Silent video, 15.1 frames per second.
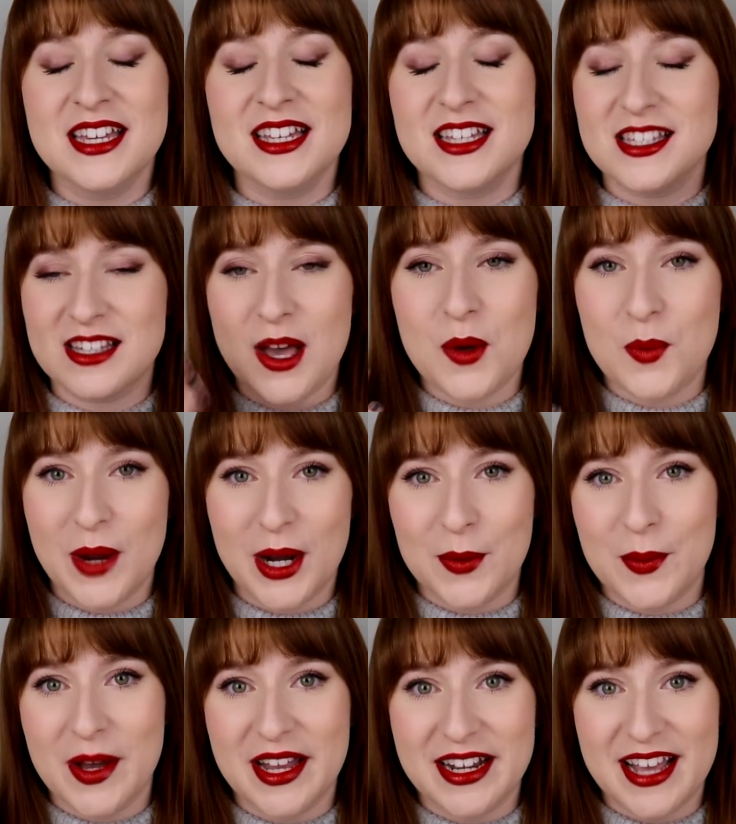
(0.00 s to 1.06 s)
because I'll wear
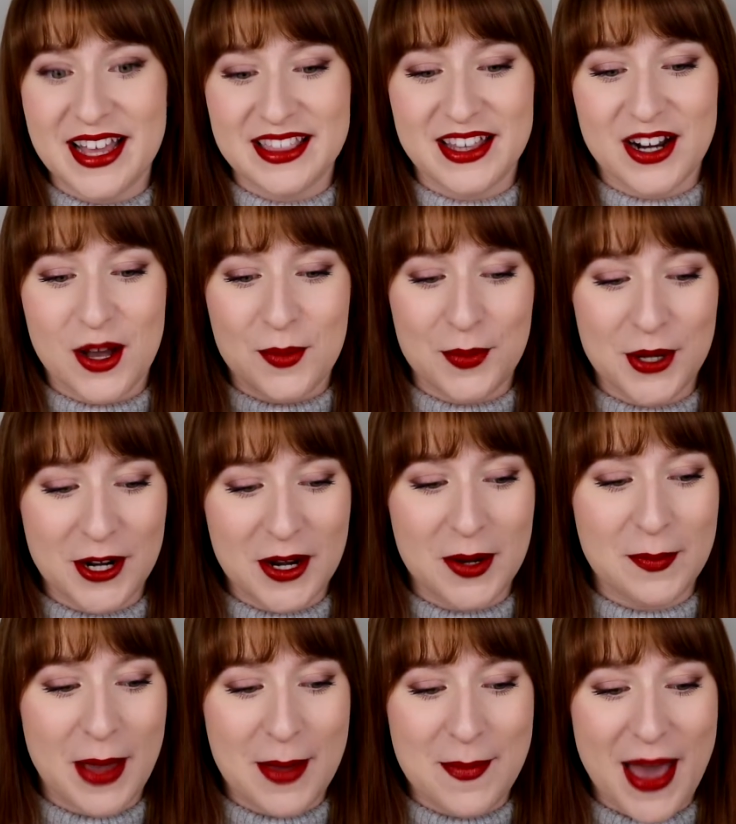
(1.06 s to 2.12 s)
one and then I'll put it
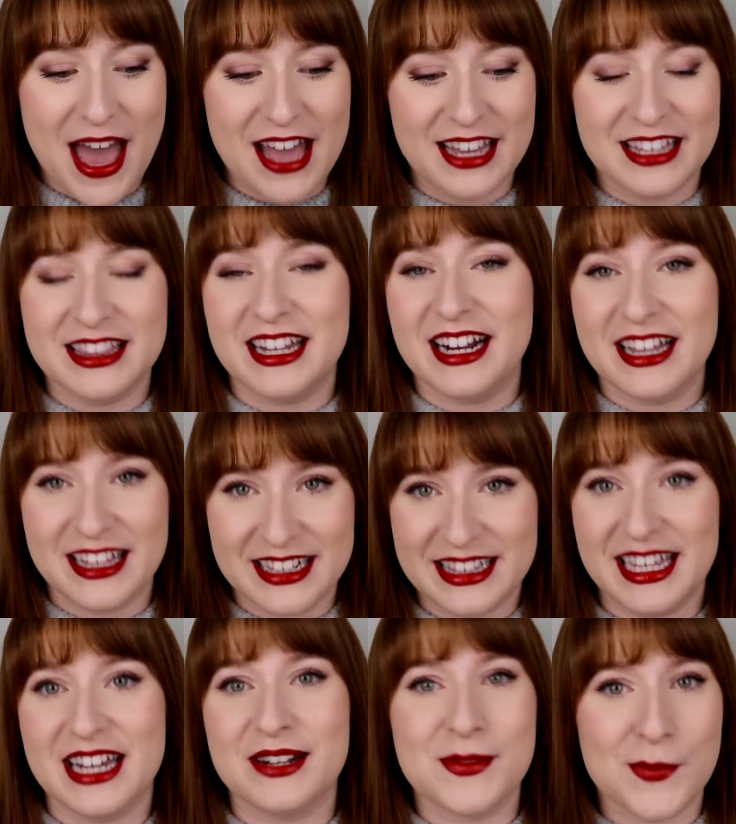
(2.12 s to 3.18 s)
in my bag, and then at like
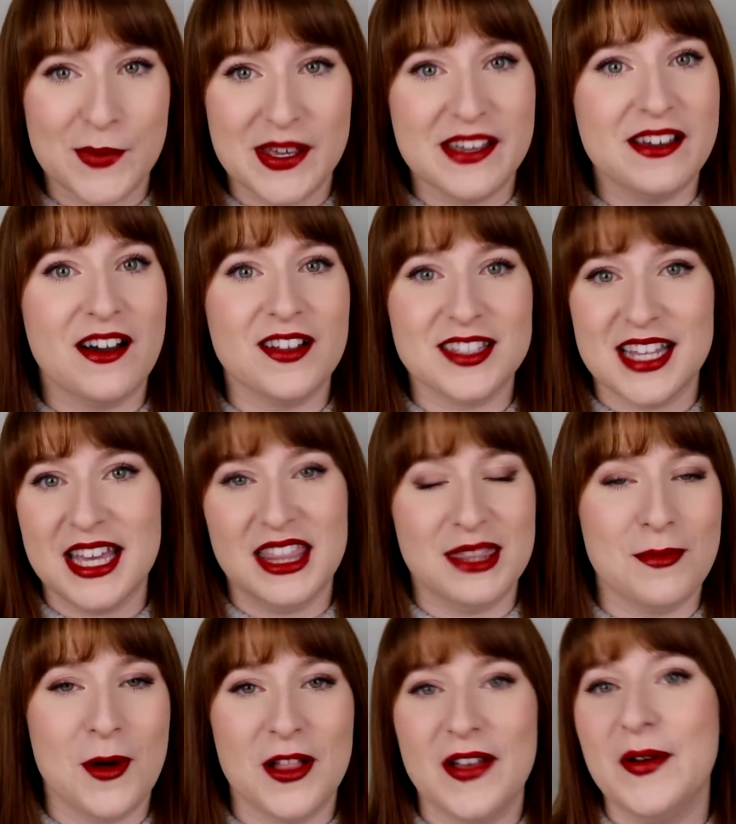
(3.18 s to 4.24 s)
the end of the week I'll take
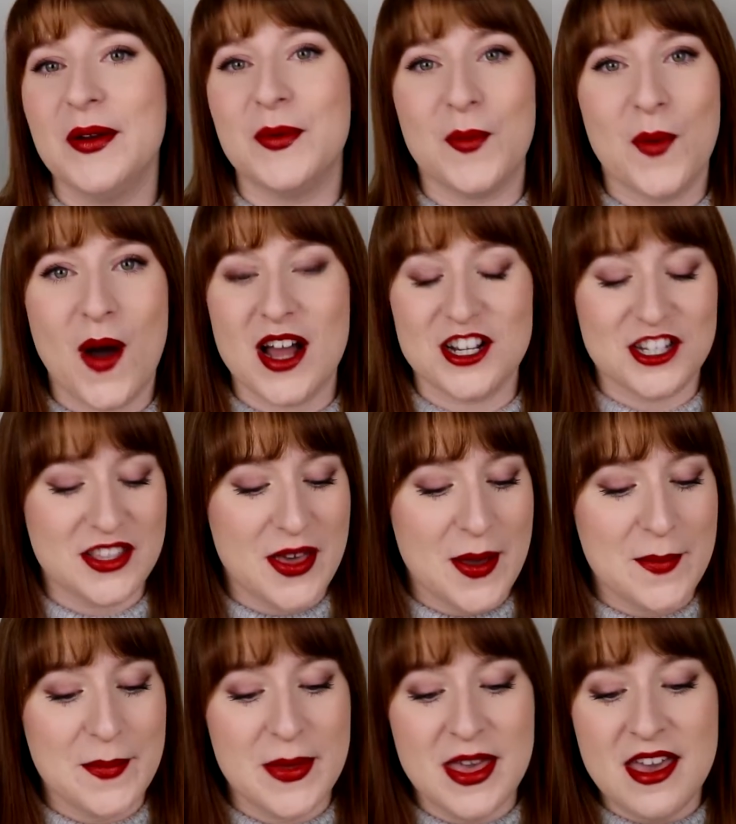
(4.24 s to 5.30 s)
them all out and wash
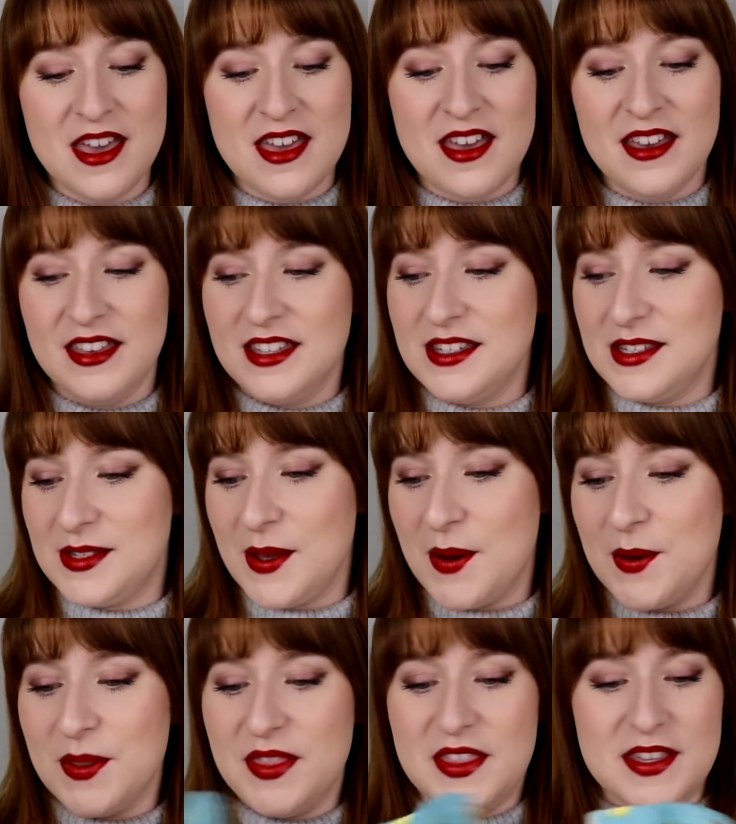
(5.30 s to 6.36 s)
them.
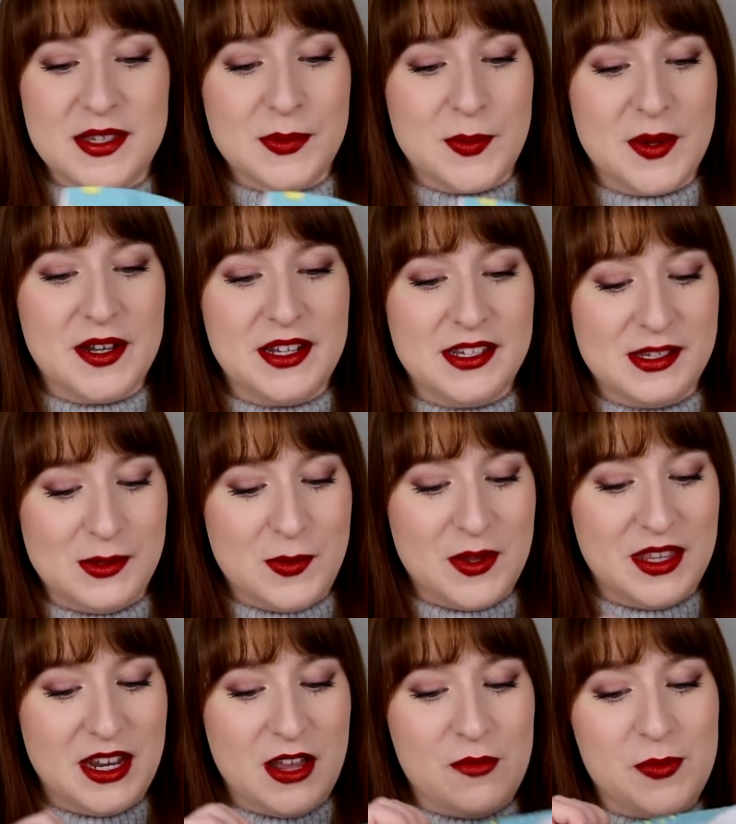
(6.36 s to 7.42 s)
So this one is the
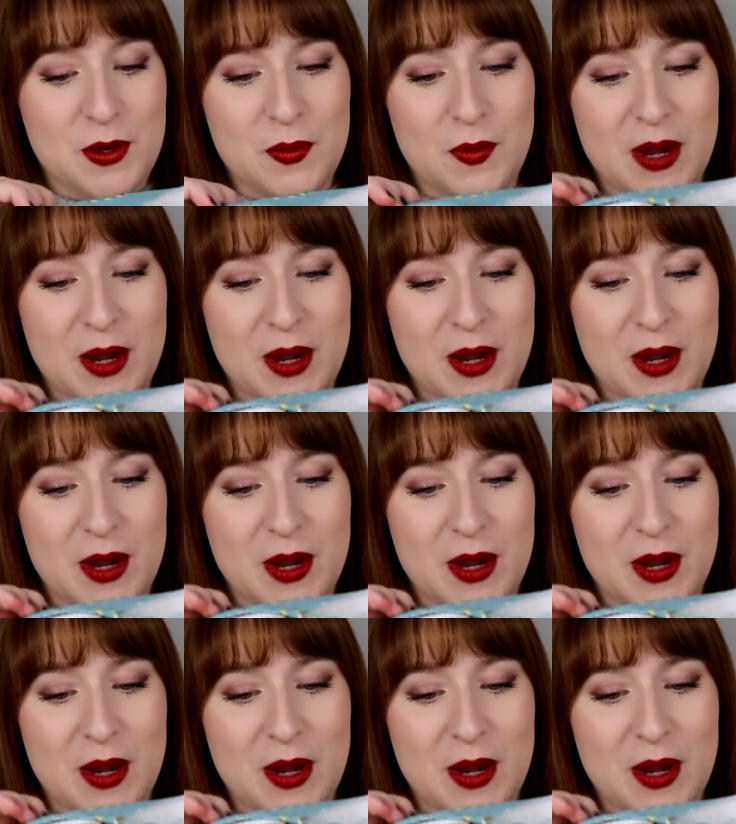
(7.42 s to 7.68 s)
one that I've been